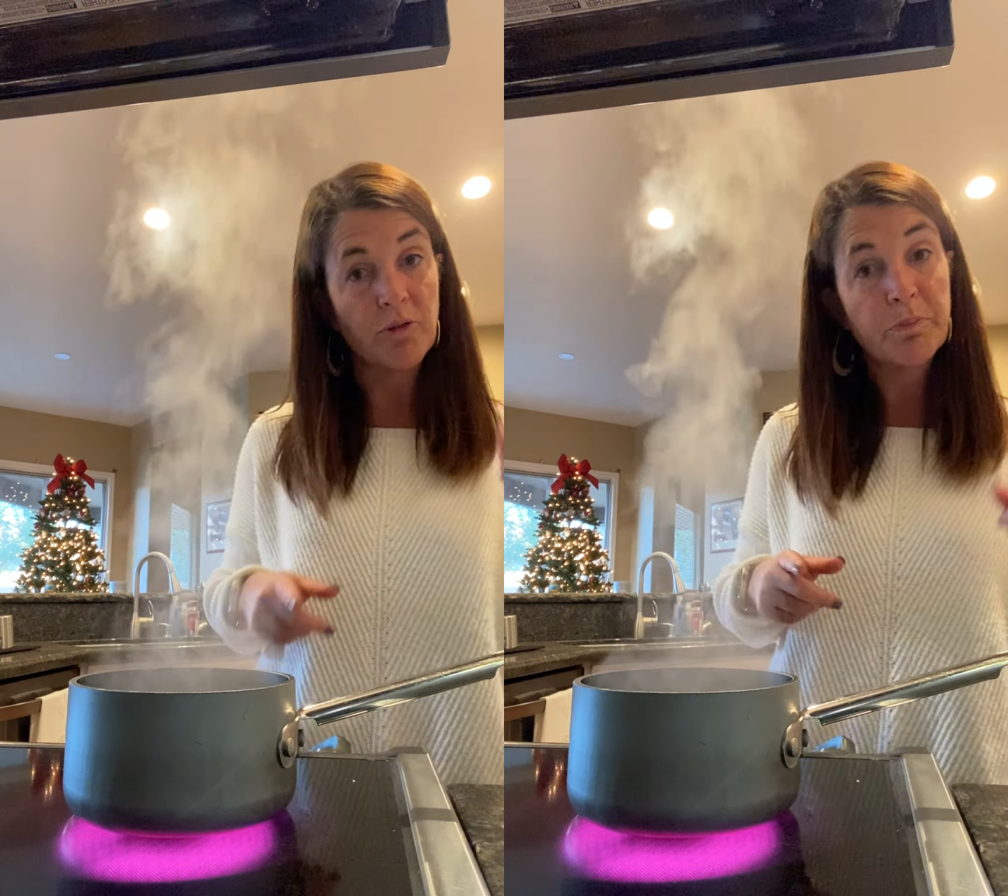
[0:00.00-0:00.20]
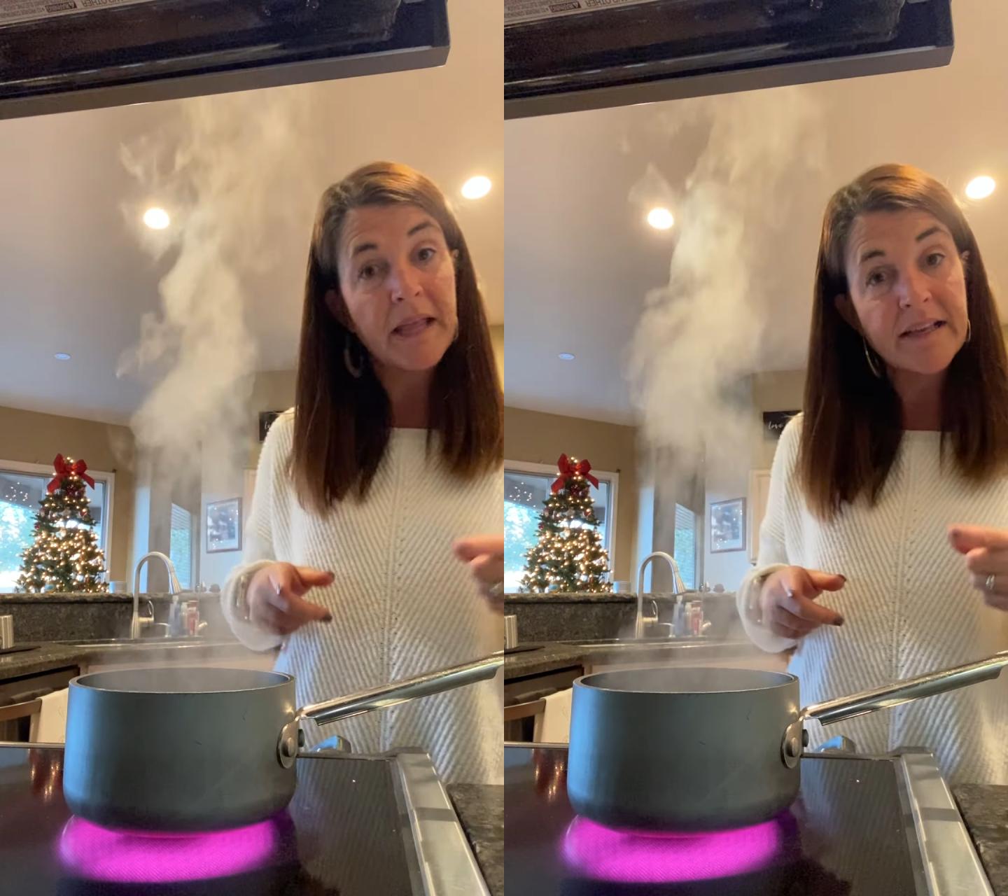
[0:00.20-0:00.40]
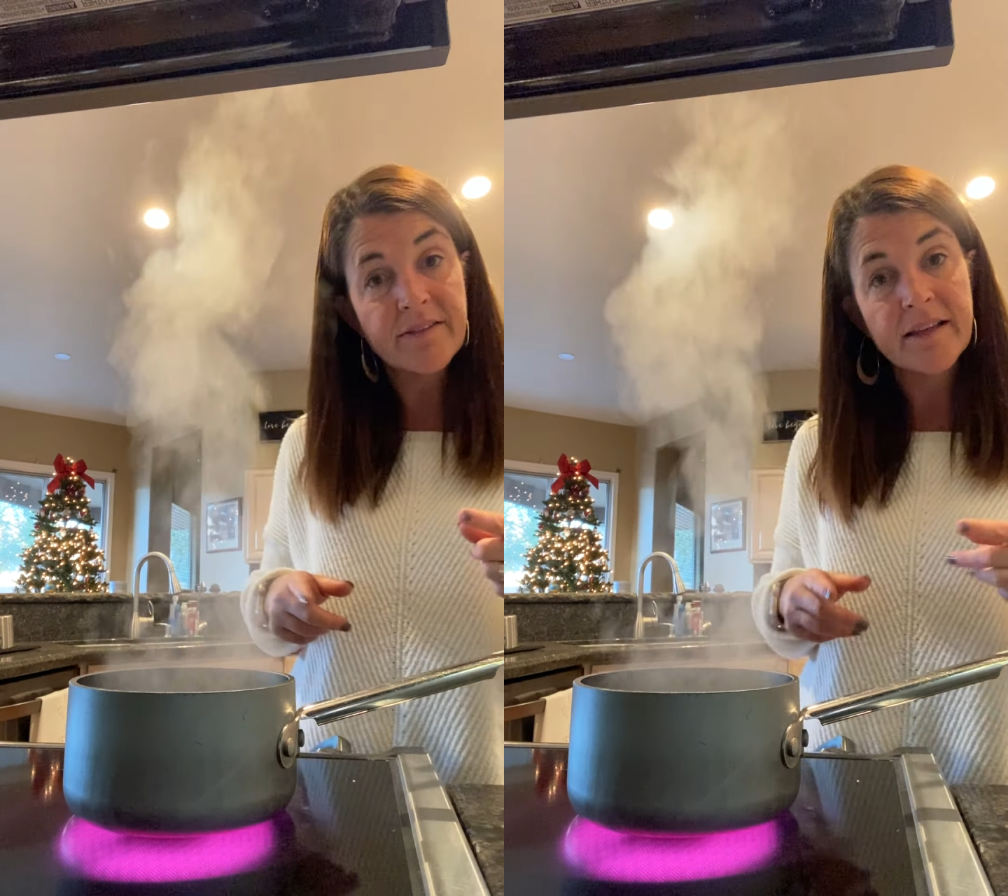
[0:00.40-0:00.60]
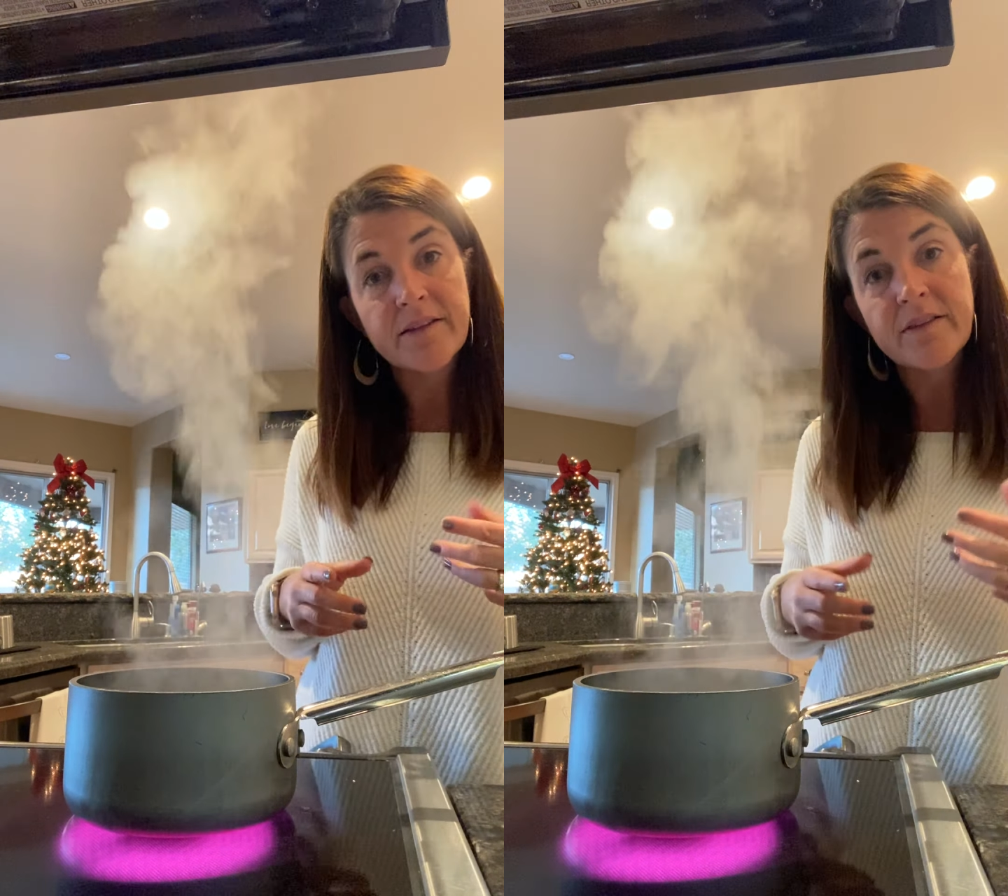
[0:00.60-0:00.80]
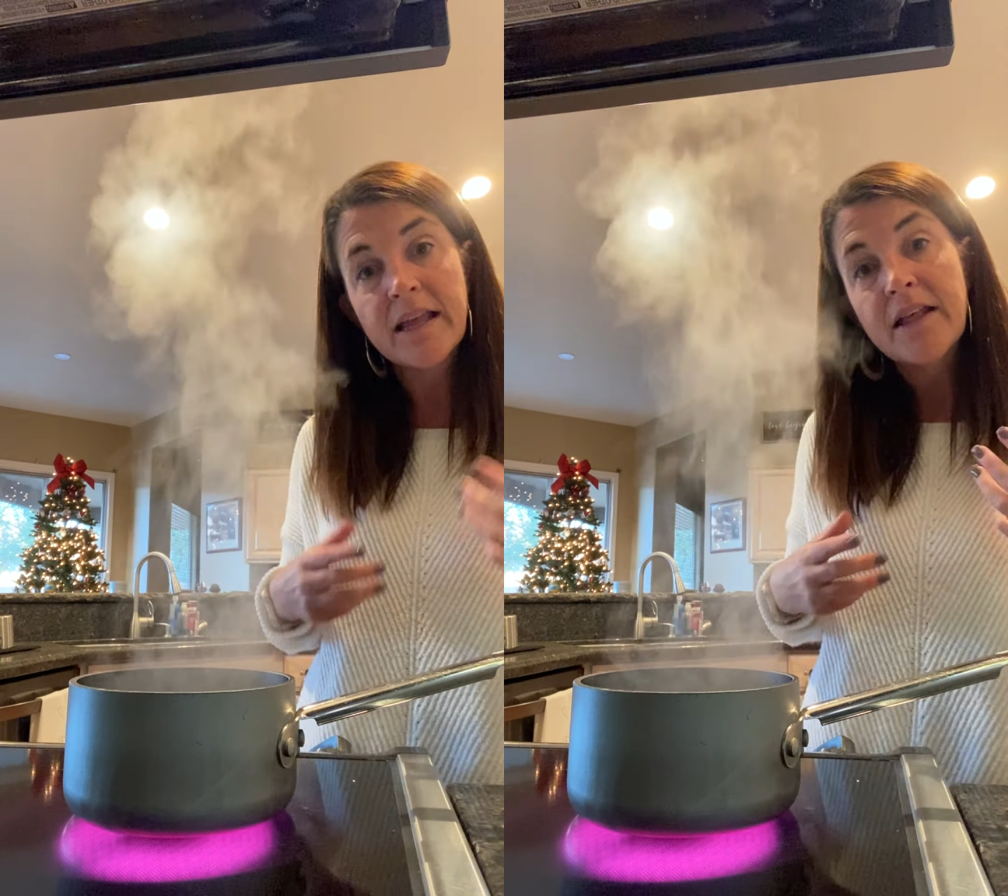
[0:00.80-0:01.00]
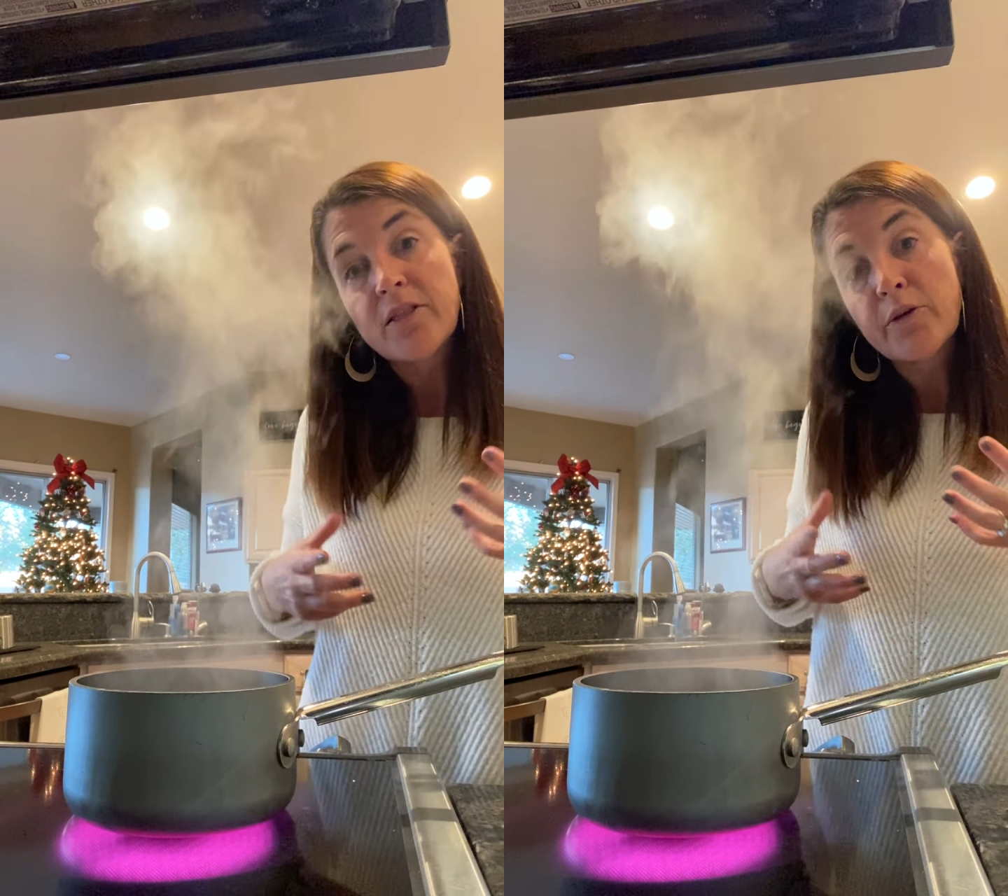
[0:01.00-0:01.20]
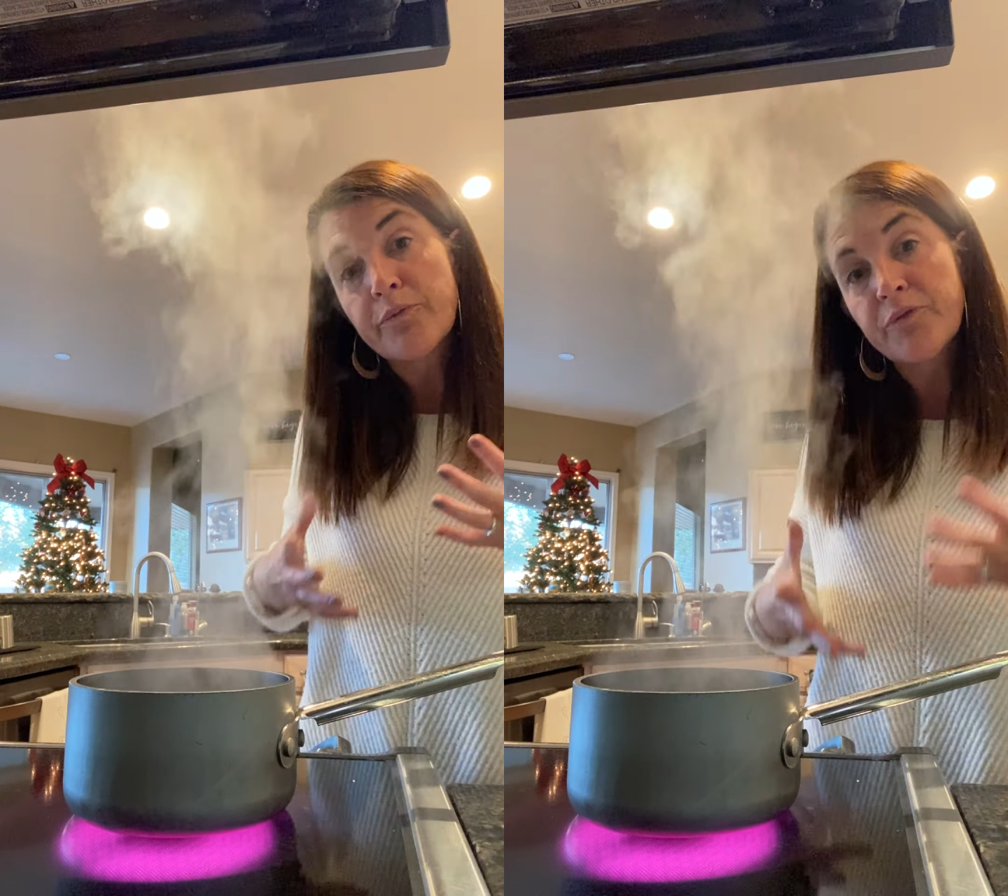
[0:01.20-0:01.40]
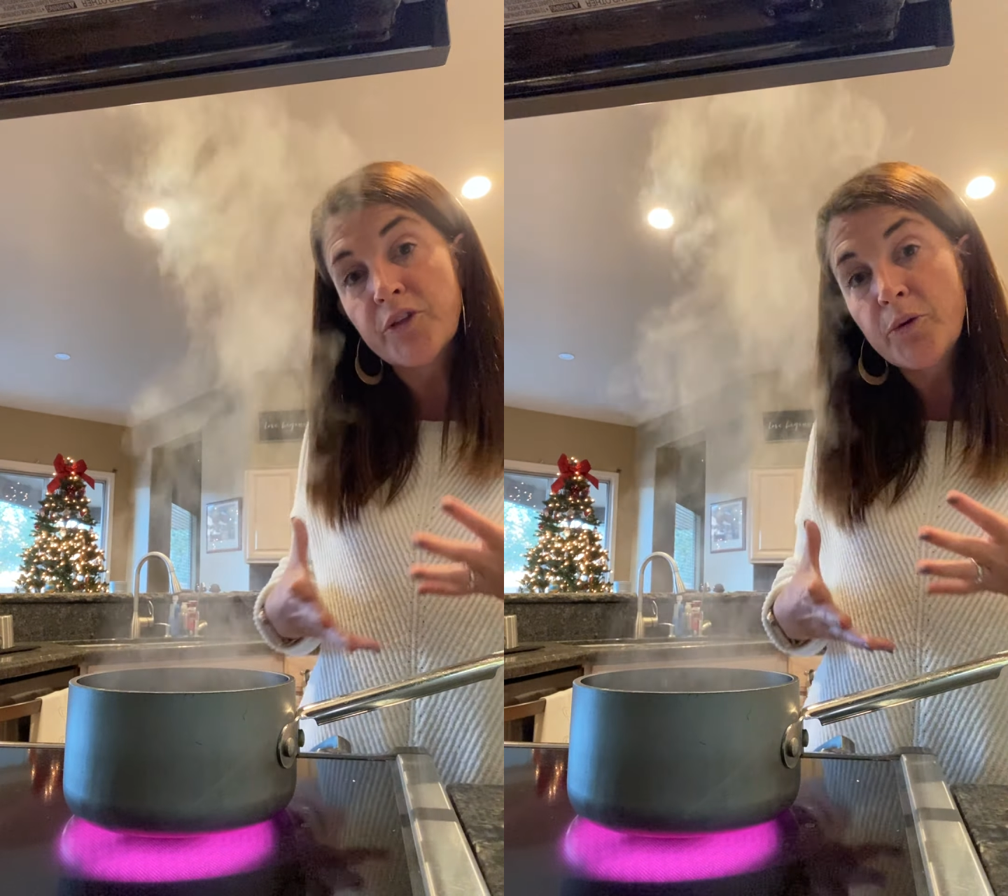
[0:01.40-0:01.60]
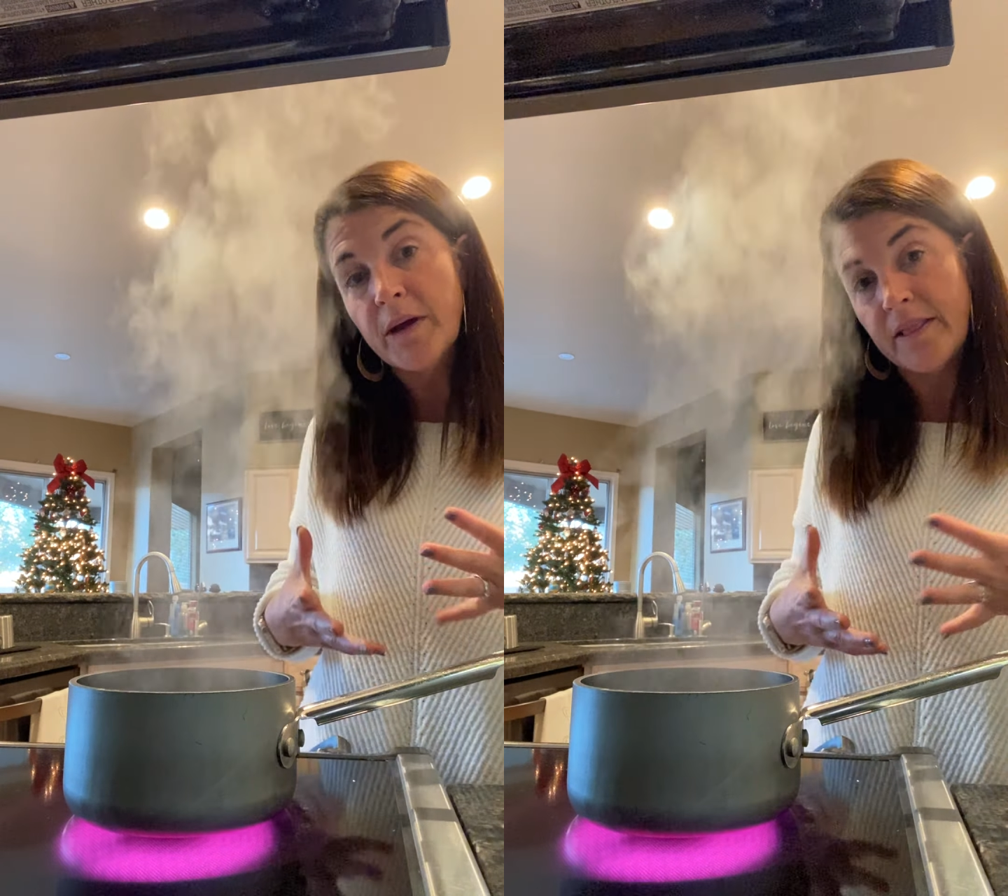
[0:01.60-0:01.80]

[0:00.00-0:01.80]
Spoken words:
places, they're fluid.